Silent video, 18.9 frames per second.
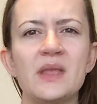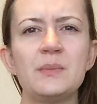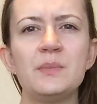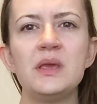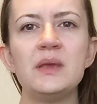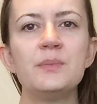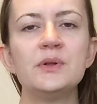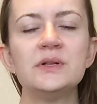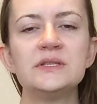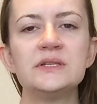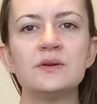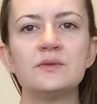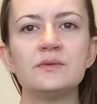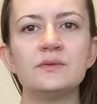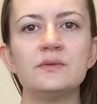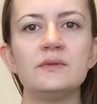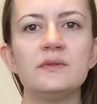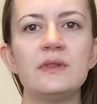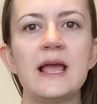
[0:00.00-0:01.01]
people don't
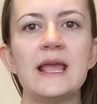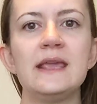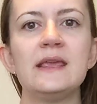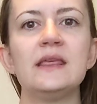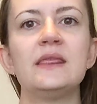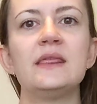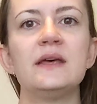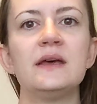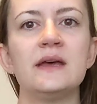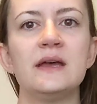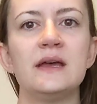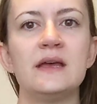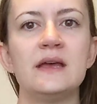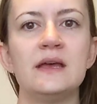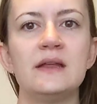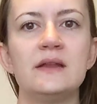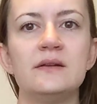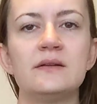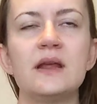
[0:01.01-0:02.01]
like
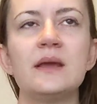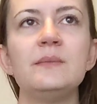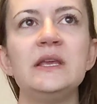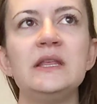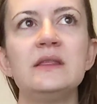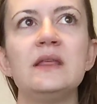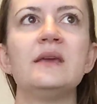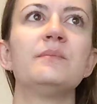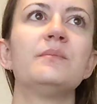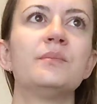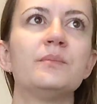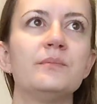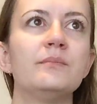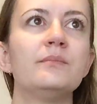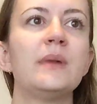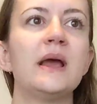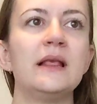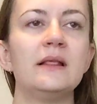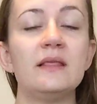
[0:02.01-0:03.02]
I mean, they
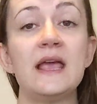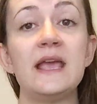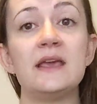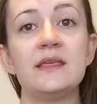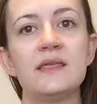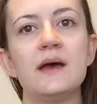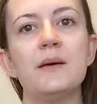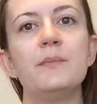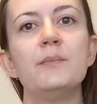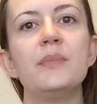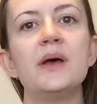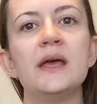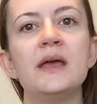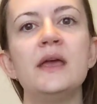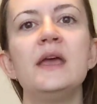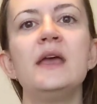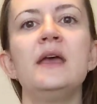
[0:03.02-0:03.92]
might like them, but